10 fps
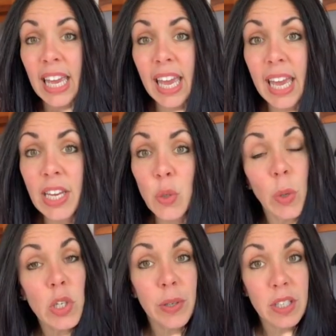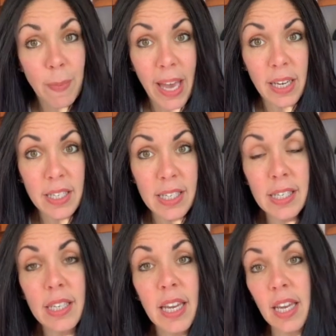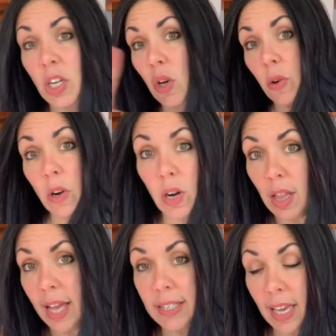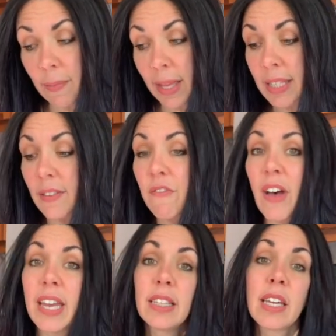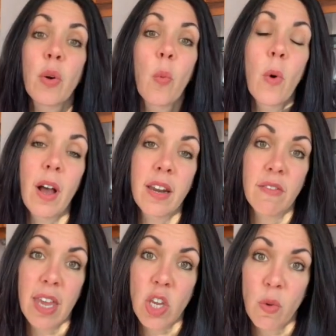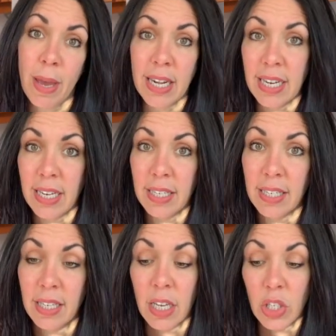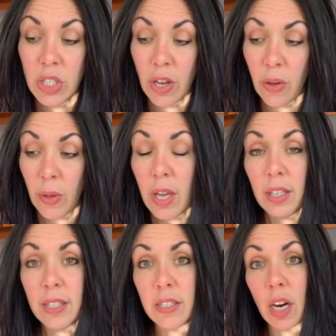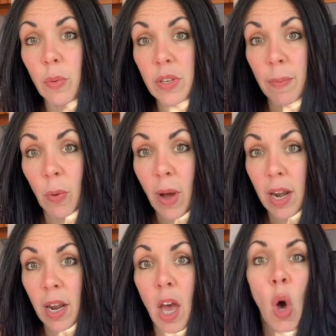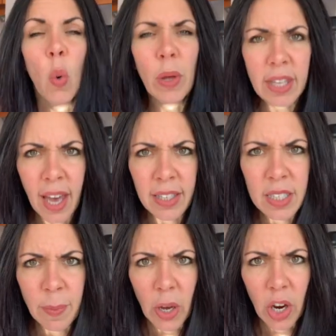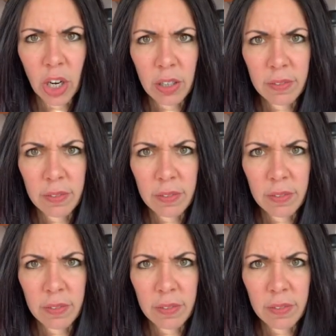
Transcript: and what to expect in your class segments, and finally, what kind of kit you might need. So, let's start with number one, what the hell is Barre?